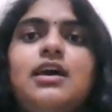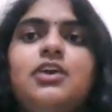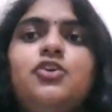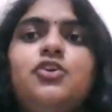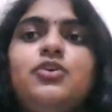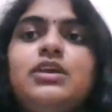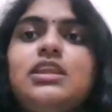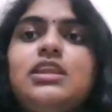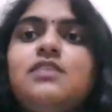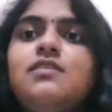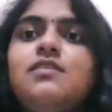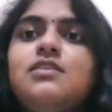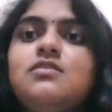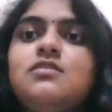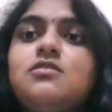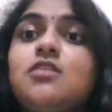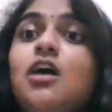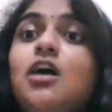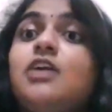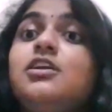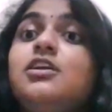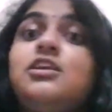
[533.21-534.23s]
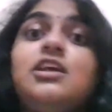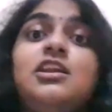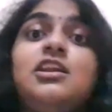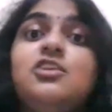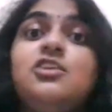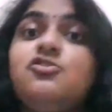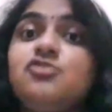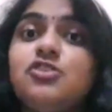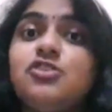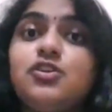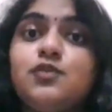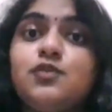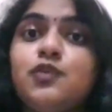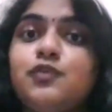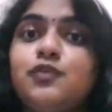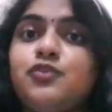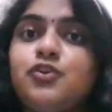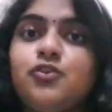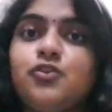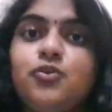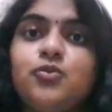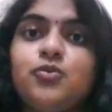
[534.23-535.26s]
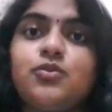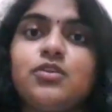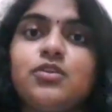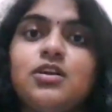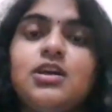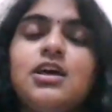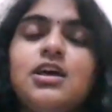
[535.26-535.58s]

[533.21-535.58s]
You can even start an initiative of your own.